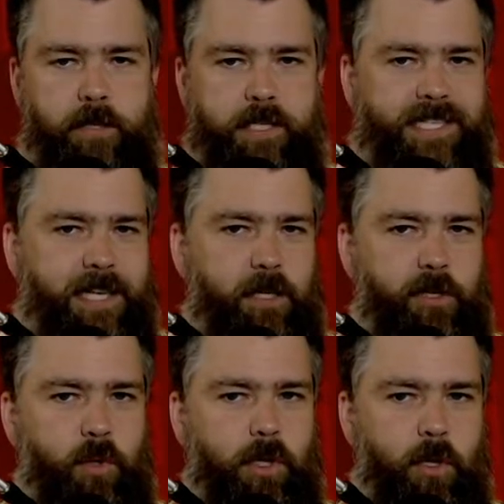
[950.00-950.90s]
The
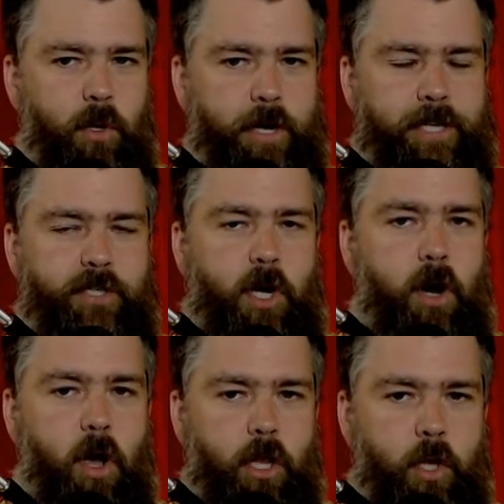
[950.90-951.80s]
CELLU-LOIDS
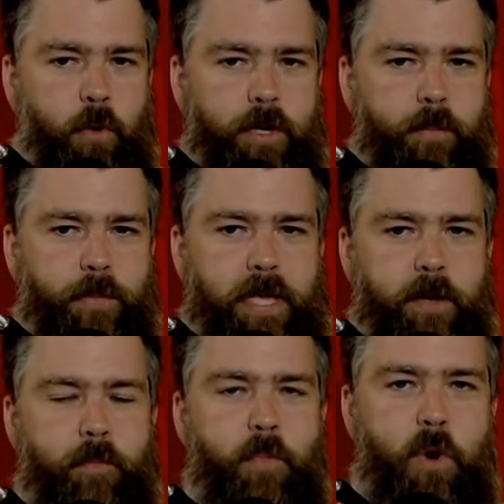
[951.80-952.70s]
are all going to be
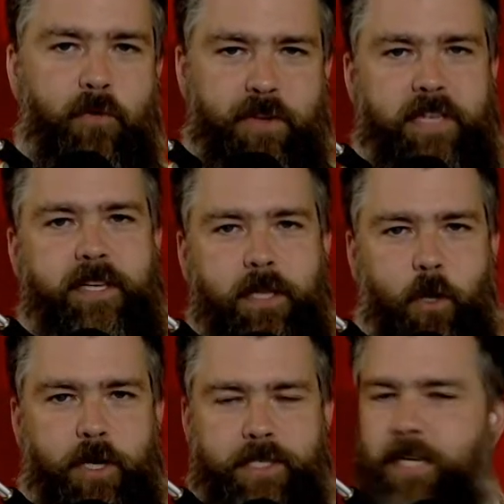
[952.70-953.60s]
movie
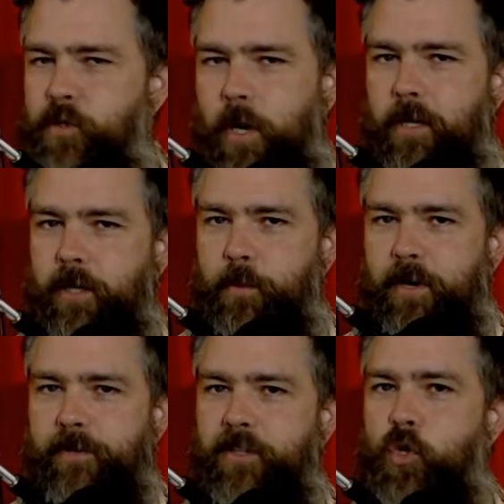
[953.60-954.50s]
DITLOIDS. That's right, a little
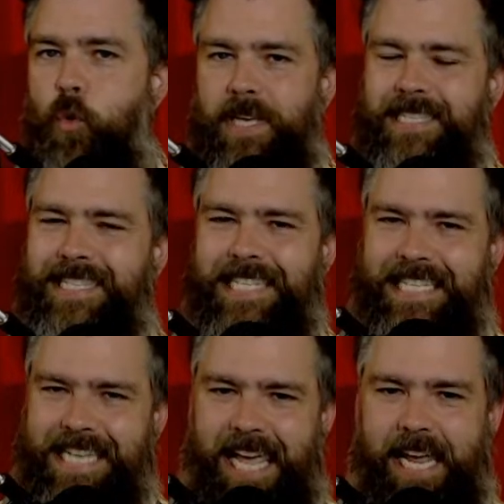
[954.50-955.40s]
bit of a twist
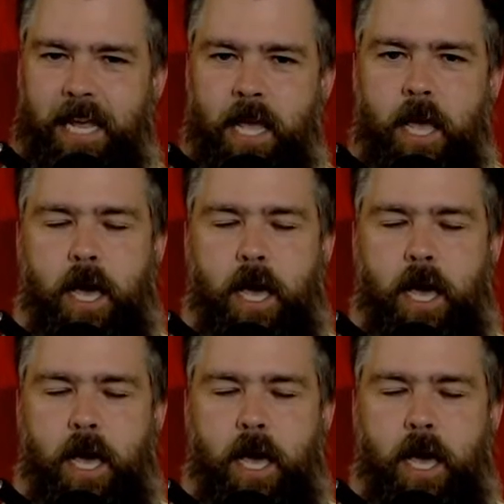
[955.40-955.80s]
today.